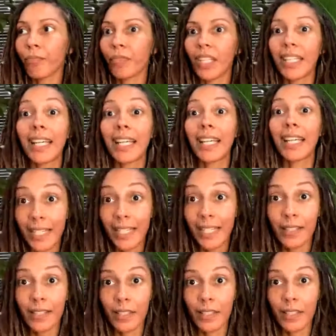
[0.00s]
the
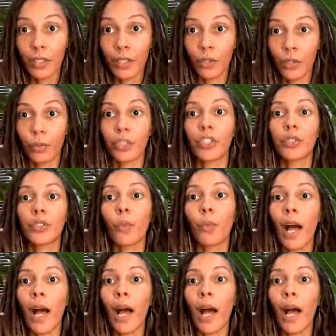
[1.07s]
guidance,